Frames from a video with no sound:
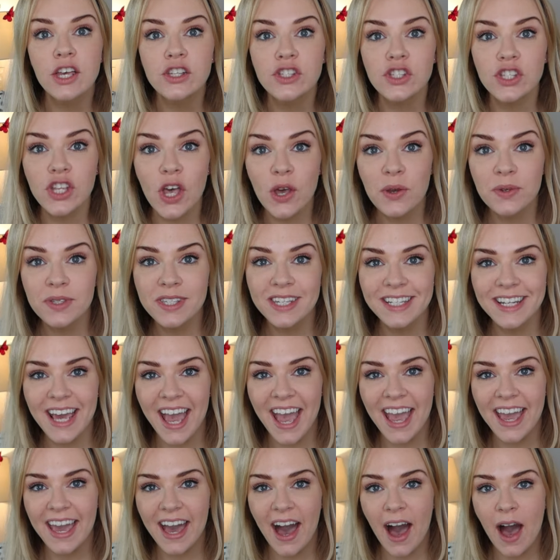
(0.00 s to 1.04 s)
So
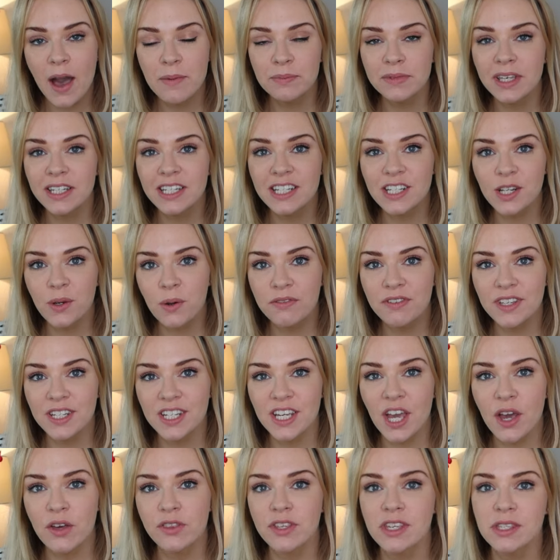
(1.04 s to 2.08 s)
today I'm going to do a
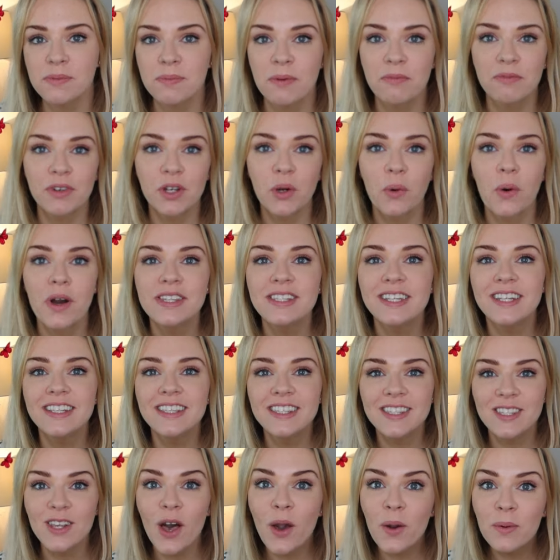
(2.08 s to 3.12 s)
video that's been
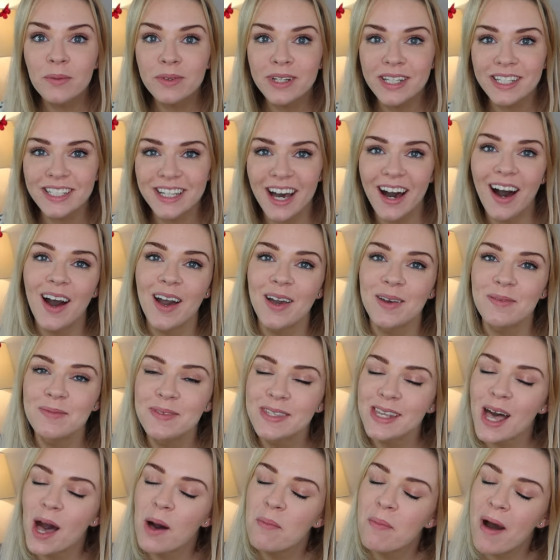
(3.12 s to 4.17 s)
requested so many
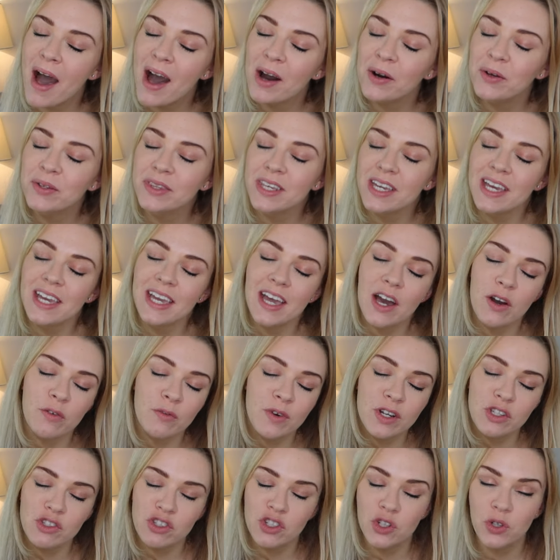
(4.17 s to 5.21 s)
times about the
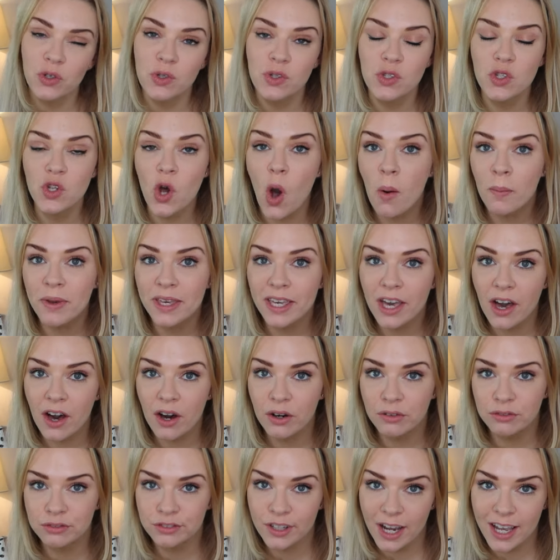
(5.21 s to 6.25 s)
original Tommy
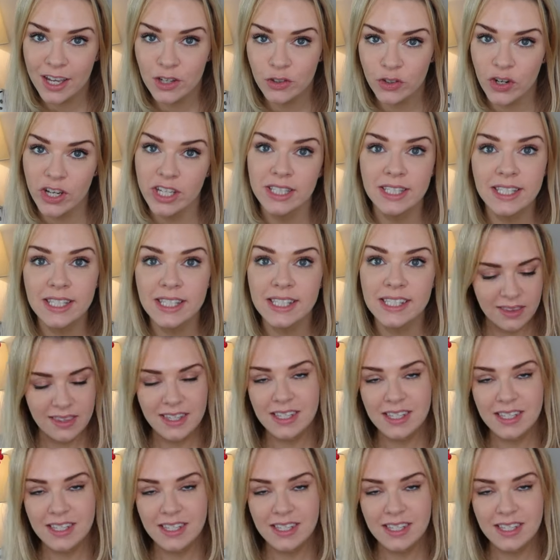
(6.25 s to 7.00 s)
Girl fragrance.